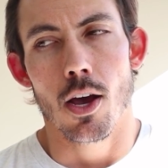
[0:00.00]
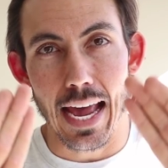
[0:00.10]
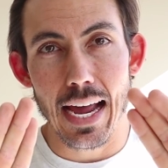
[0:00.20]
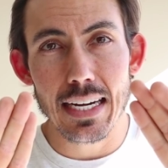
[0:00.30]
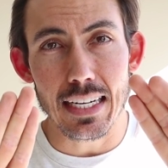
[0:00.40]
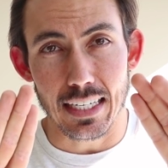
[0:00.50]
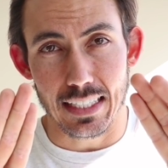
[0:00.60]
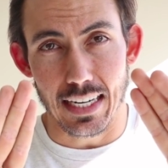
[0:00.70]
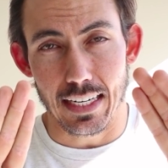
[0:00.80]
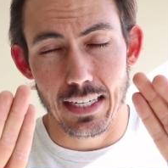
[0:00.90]

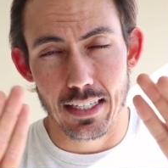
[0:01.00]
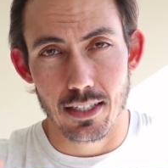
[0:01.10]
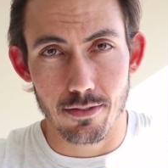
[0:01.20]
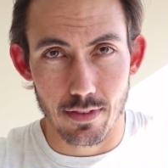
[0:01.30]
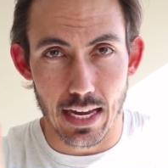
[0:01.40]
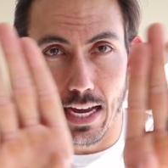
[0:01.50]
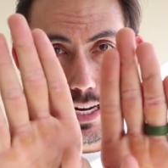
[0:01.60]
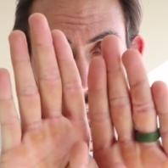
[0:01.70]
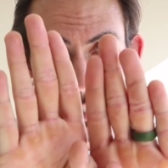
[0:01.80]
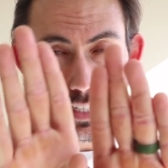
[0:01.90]
Adducting
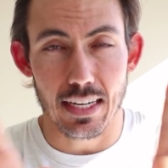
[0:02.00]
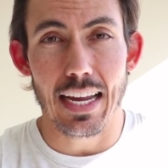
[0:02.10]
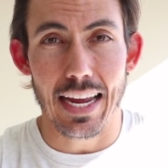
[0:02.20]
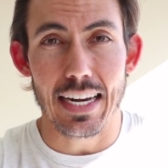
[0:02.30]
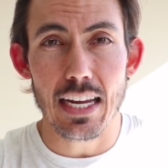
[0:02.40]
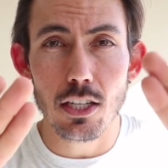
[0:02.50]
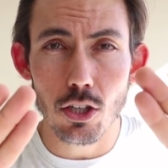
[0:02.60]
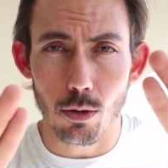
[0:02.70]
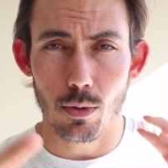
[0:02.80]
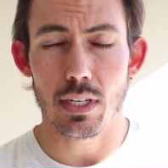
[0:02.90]
and
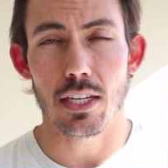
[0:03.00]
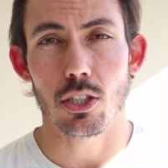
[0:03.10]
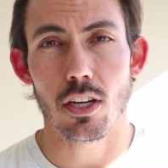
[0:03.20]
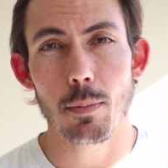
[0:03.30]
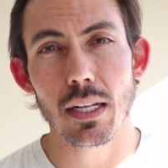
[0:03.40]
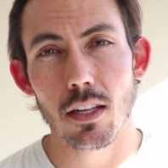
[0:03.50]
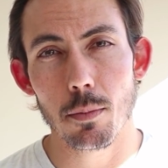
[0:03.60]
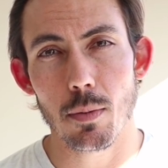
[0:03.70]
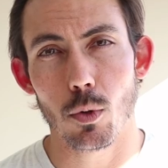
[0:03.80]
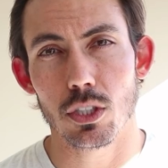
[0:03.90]
internal rotation can be a little
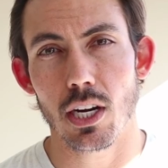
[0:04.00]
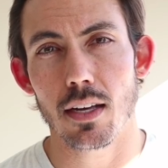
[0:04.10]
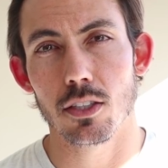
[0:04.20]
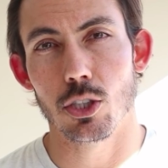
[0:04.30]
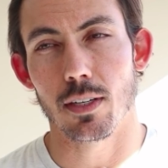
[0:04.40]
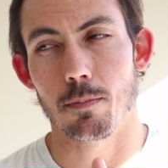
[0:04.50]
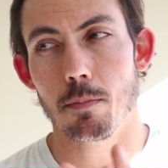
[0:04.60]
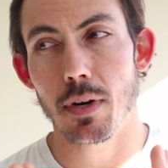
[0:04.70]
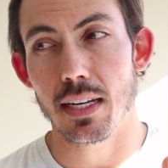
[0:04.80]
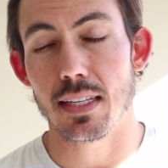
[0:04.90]
bit more challenging,
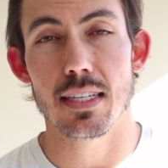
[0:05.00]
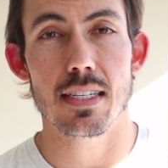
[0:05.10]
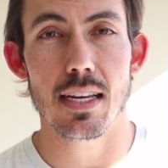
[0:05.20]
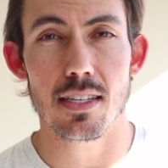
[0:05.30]
but the